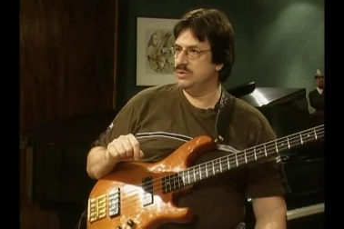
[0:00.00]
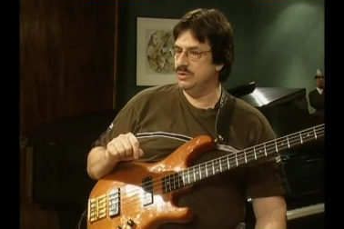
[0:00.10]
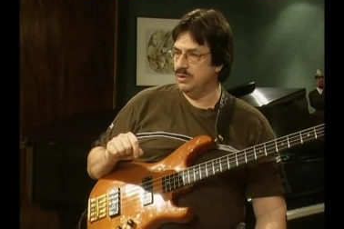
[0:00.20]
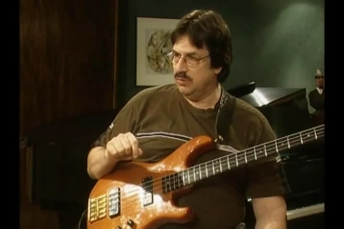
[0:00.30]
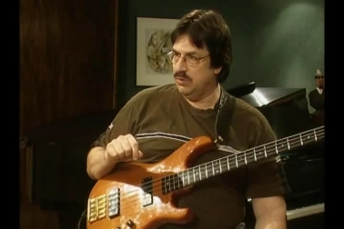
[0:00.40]
You
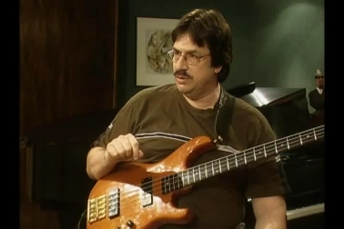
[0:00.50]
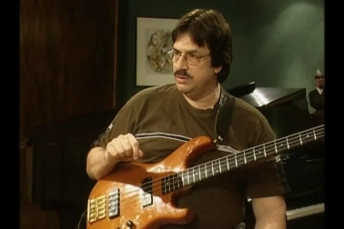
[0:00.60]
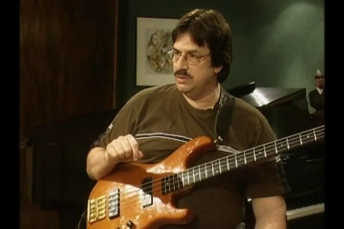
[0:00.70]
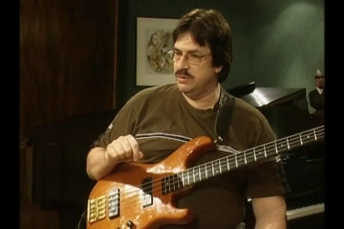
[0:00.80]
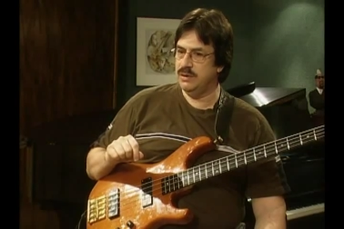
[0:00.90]
don't want to
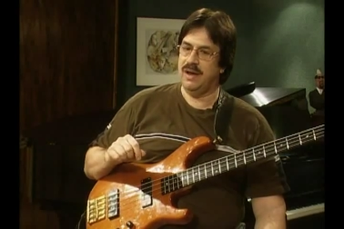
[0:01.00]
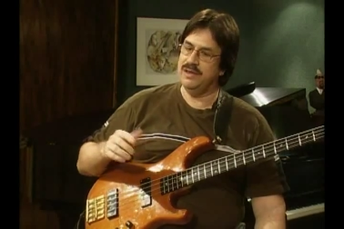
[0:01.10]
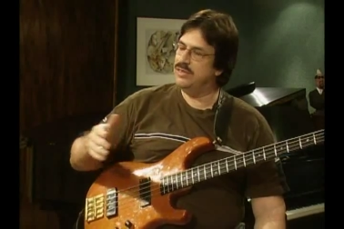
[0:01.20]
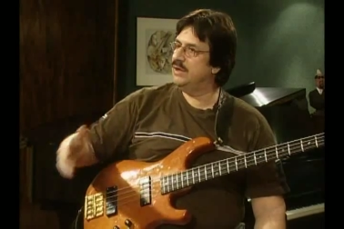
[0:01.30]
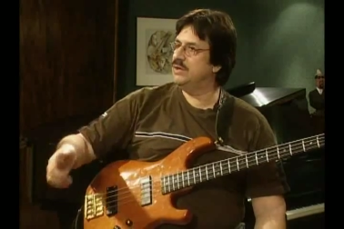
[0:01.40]
do it? I
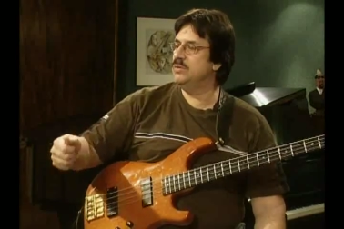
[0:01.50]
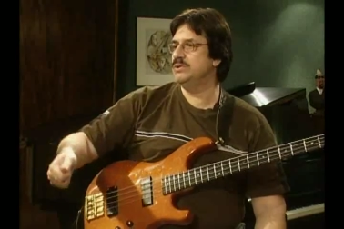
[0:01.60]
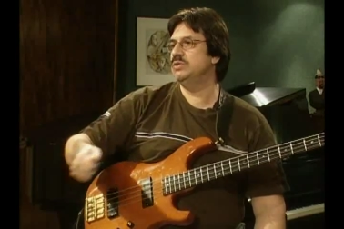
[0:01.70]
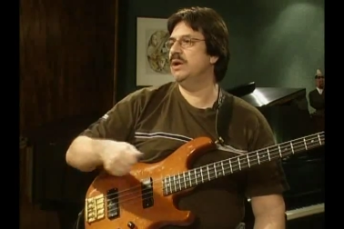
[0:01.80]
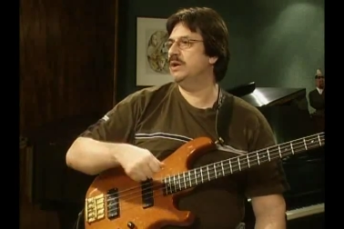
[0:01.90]
thank you,
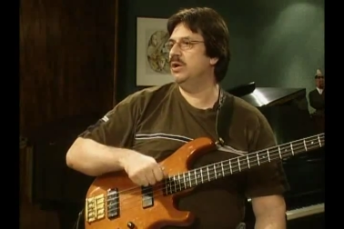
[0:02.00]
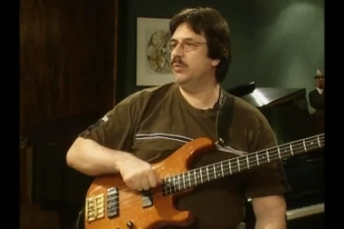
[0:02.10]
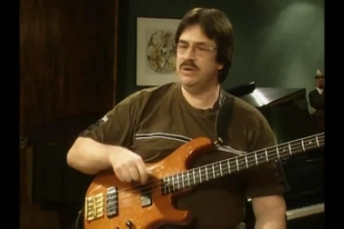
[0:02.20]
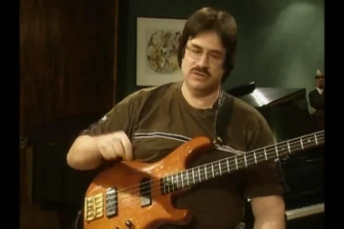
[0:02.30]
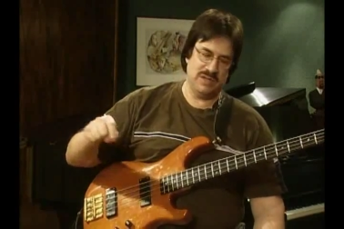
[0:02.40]
but you got to go,
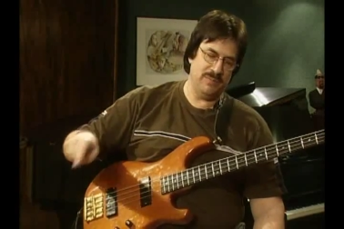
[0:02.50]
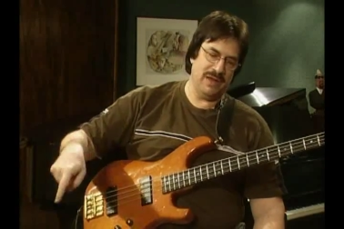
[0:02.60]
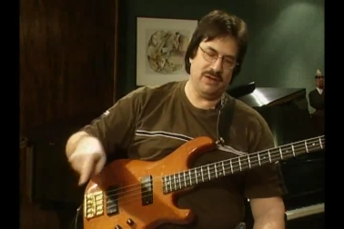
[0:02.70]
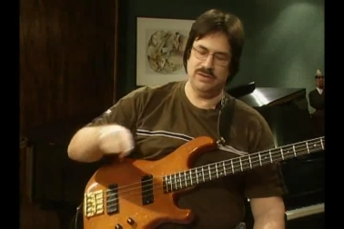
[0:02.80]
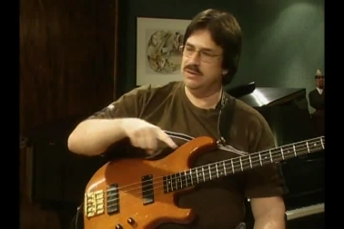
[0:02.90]
because I'm
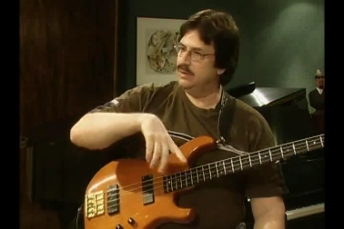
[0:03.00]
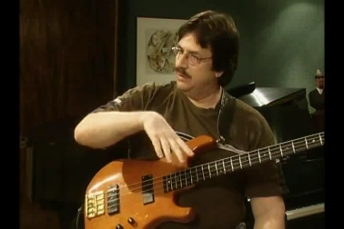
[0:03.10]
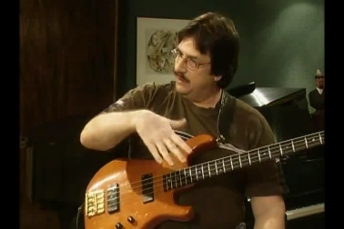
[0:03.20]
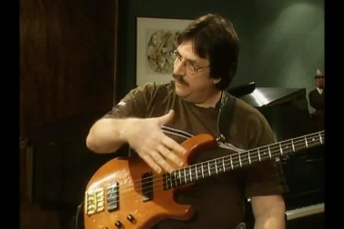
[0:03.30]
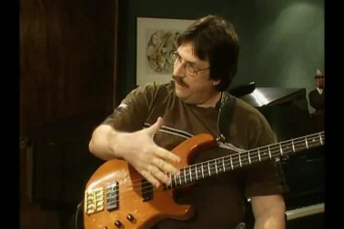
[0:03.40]
not going to
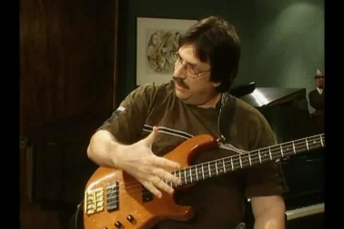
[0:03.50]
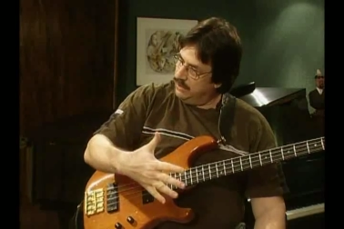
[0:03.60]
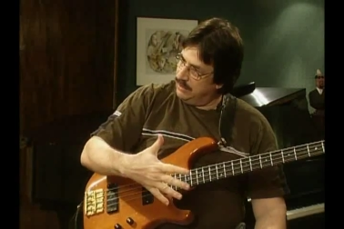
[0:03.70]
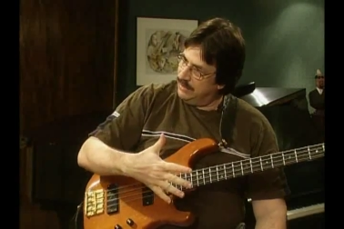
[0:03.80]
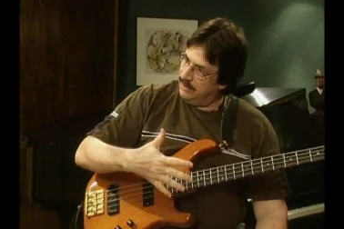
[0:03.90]

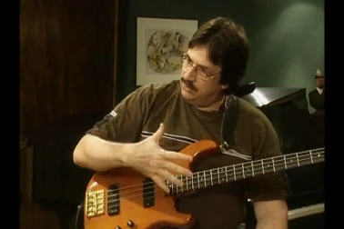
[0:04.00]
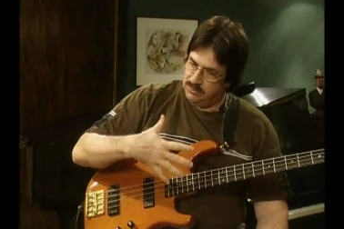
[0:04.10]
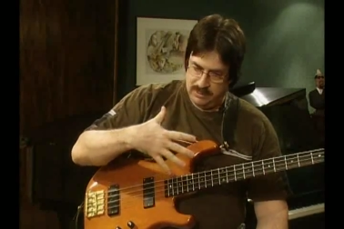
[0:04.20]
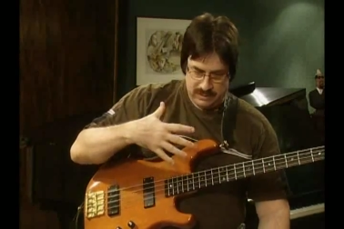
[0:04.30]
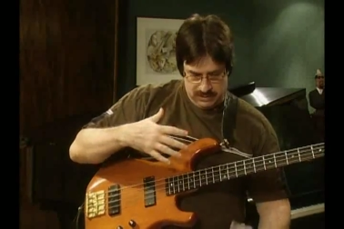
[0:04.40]

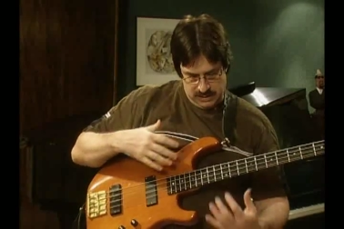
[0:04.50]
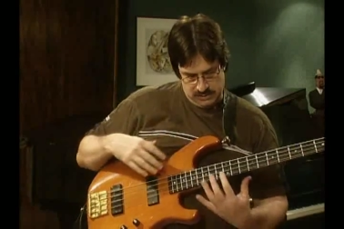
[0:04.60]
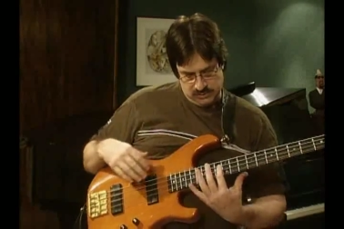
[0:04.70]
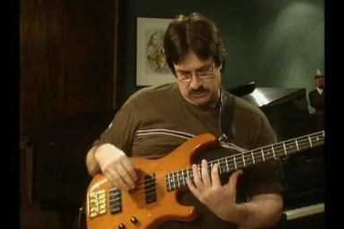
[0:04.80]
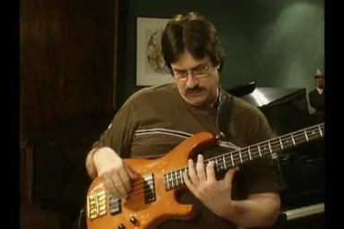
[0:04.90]
allow in
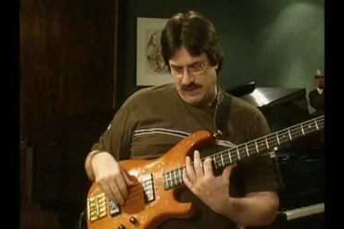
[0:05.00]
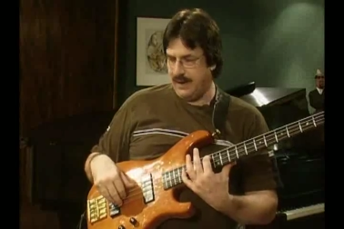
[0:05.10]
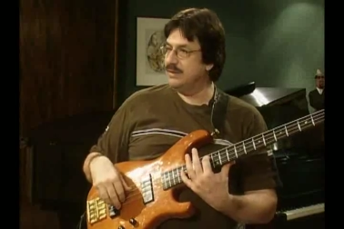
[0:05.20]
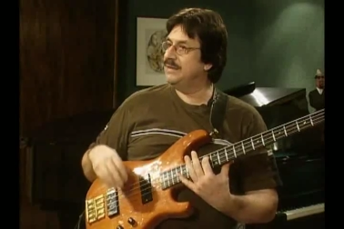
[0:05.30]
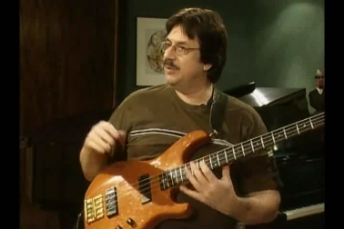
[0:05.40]
sort of
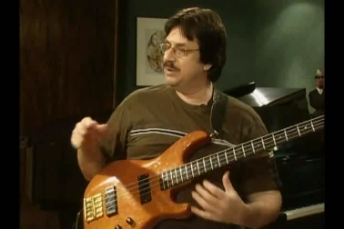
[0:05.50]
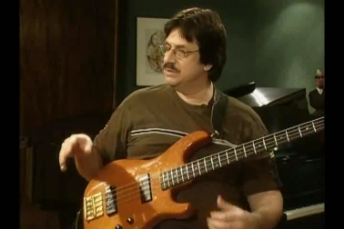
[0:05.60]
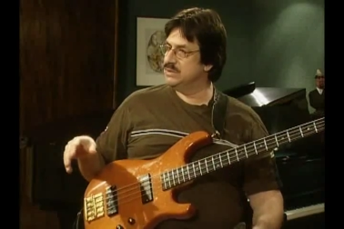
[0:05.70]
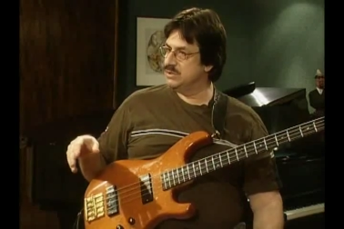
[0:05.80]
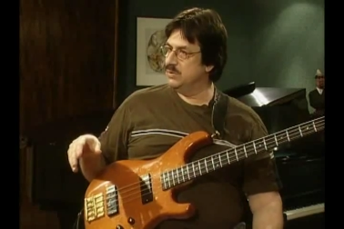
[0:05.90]
academic
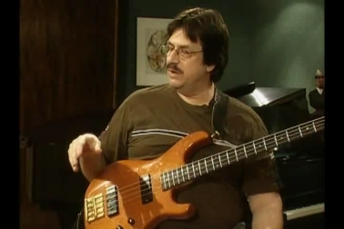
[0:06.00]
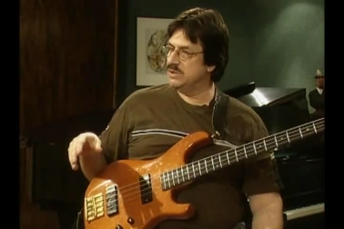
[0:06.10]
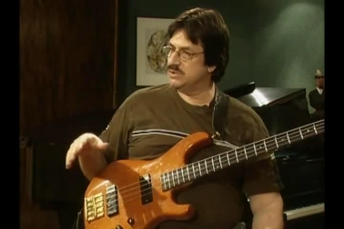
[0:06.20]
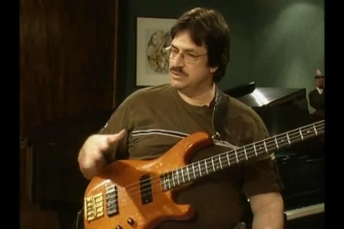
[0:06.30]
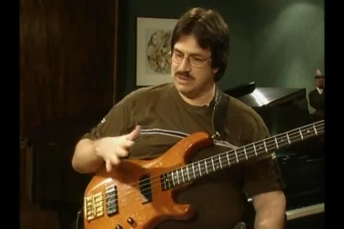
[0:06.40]

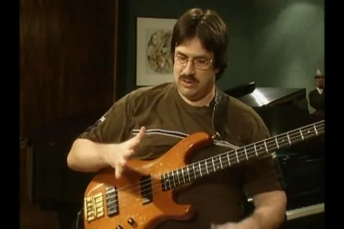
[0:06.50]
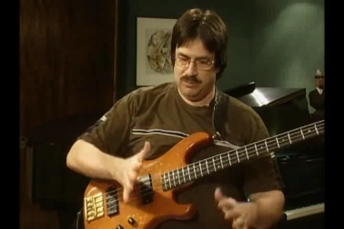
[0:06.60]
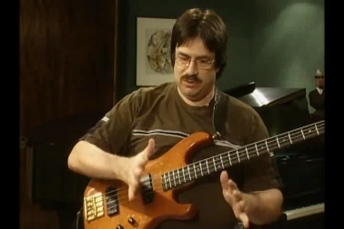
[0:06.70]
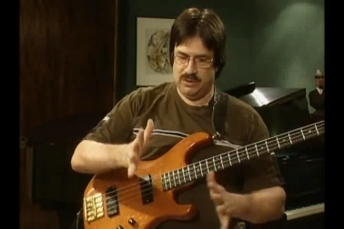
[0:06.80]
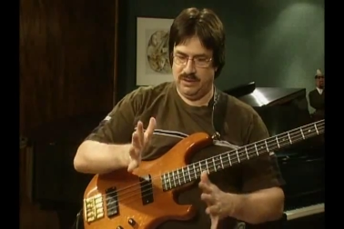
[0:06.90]
situations how I'm
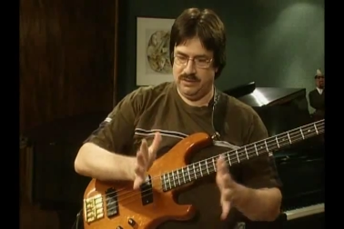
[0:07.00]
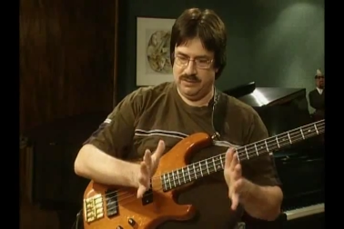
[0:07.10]
going to